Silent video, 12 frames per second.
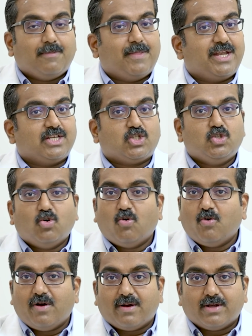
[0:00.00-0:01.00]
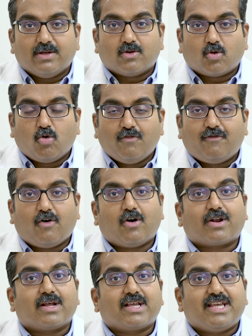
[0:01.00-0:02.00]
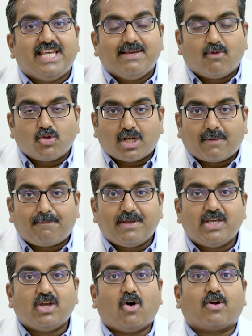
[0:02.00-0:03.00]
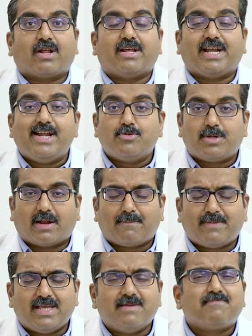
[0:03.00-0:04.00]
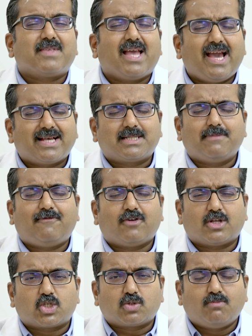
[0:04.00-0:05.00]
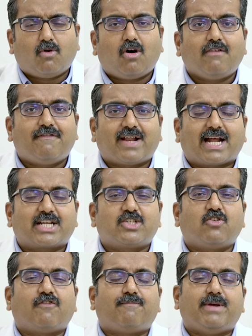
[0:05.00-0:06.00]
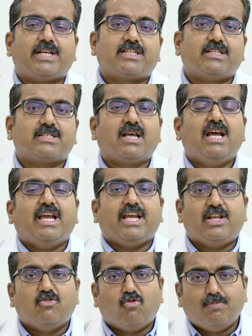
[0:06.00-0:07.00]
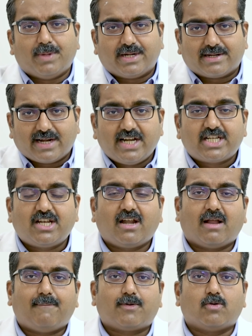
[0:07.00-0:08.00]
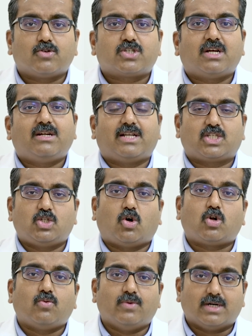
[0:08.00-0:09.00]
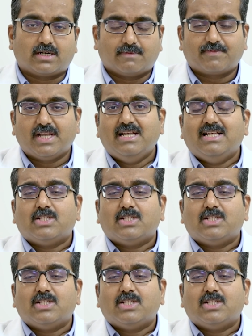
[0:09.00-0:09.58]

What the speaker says: There is no role for chemotherapy or radiotherapy, except for a small fraction of patients in whom the traditional approach does not work.